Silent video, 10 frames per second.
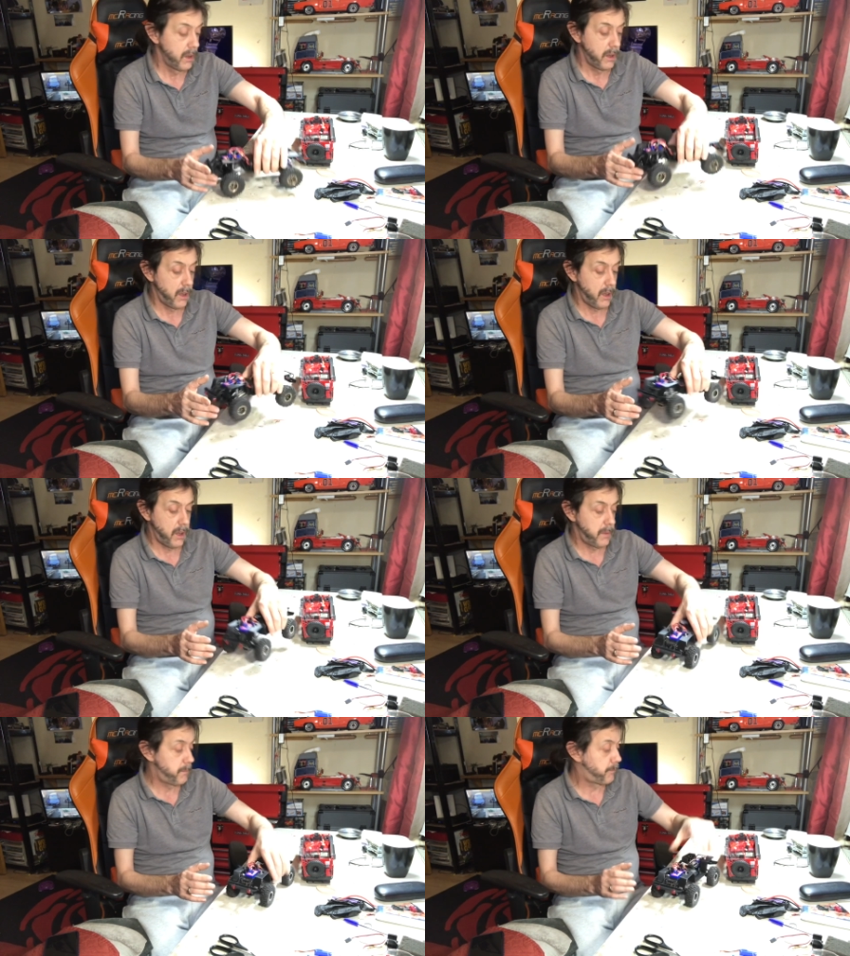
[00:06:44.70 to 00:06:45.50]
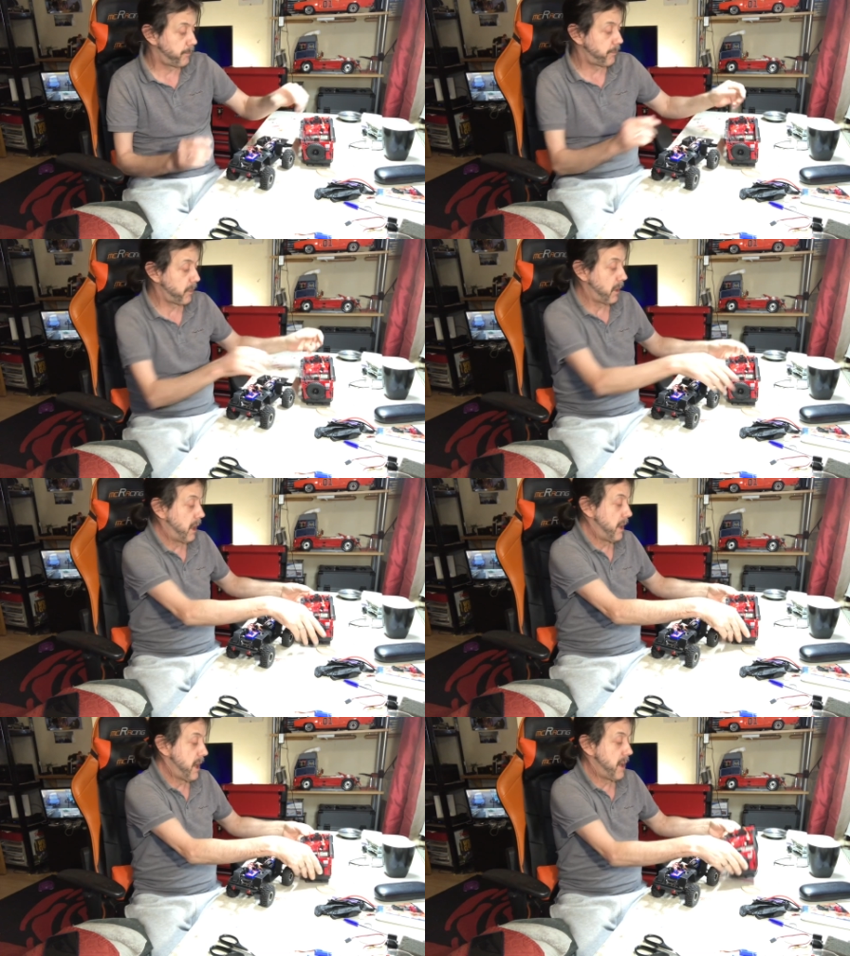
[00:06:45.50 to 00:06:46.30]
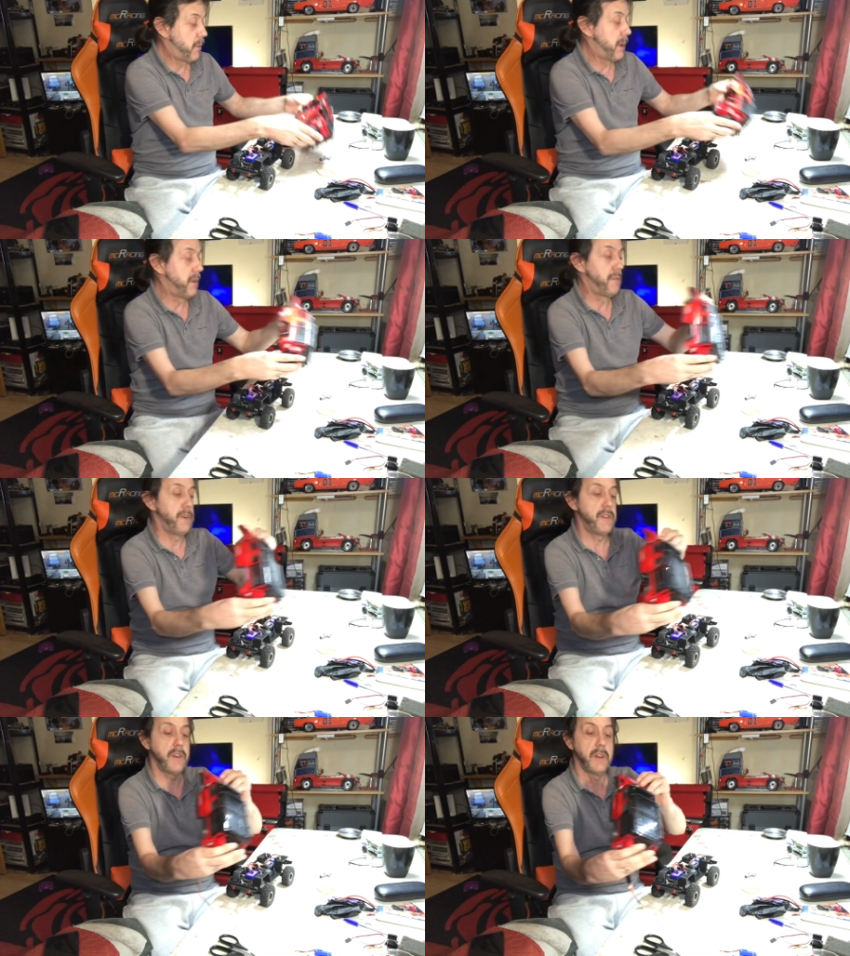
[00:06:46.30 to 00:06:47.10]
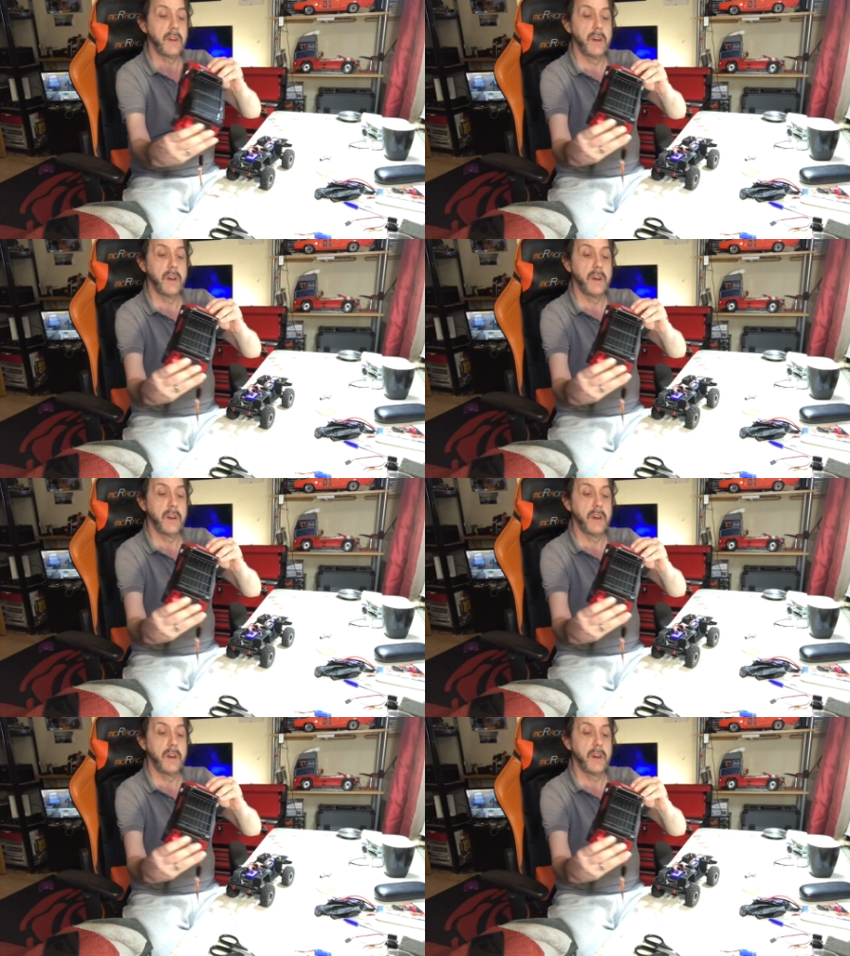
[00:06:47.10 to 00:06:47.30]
And then I went and fitted